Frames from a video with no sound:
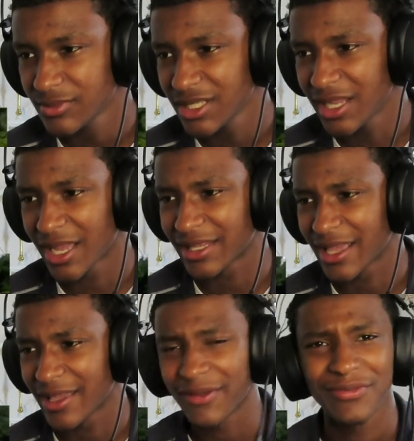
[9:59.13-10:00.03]
You got
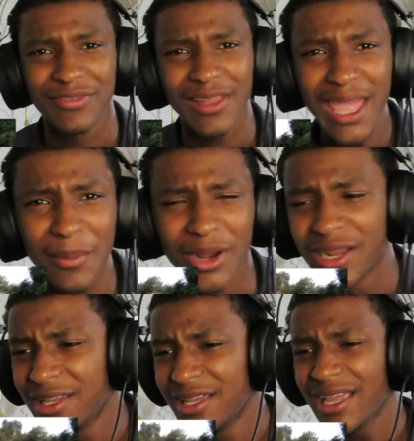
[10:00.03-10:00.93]
that flamer.
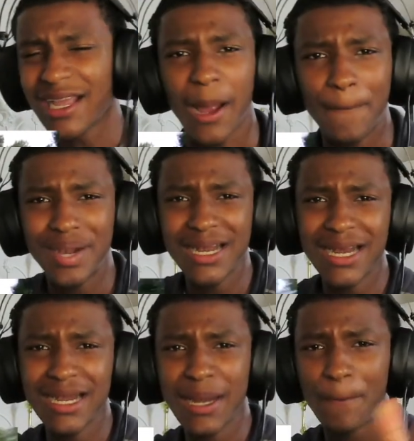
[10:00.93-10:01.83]
You got
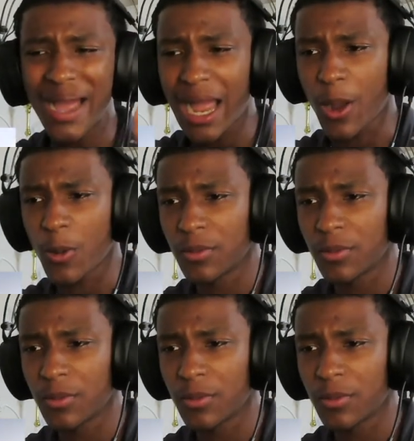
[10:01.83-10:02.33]
brrrr, bop.